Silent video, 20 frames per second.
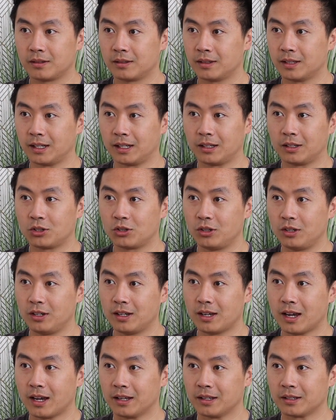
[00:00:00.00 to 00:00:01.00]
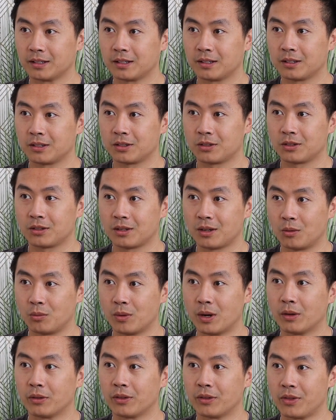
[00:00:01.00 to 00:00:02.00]
Like she has a
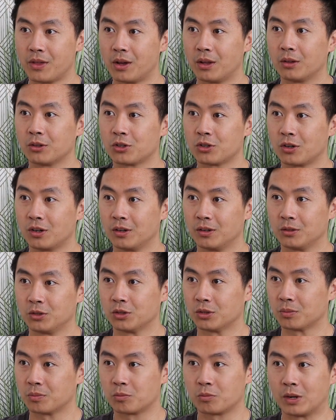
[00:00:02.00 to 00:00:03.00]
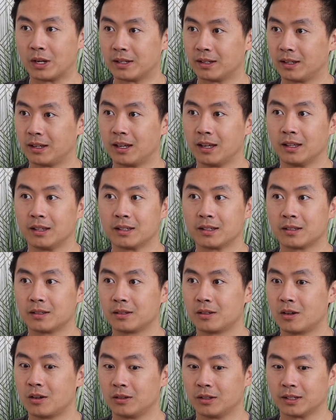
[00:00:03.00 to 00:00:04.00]
wealth of knowledge on just raising kids,
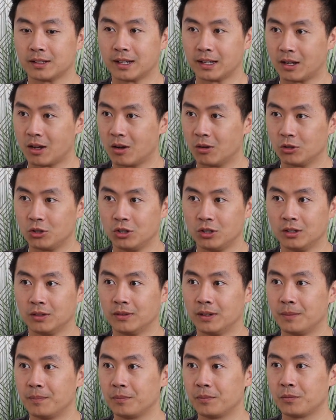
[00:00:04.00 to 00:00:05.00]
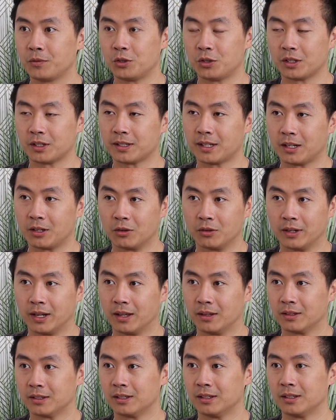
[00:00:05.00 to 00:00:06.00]
on the psychology of it. She's a
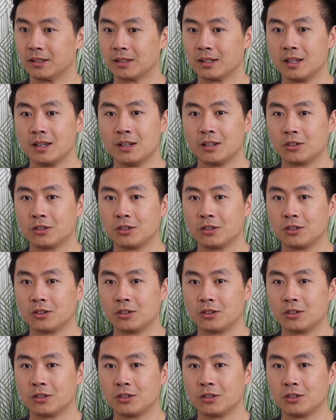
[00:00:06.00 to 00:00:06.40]
psychoanalysis.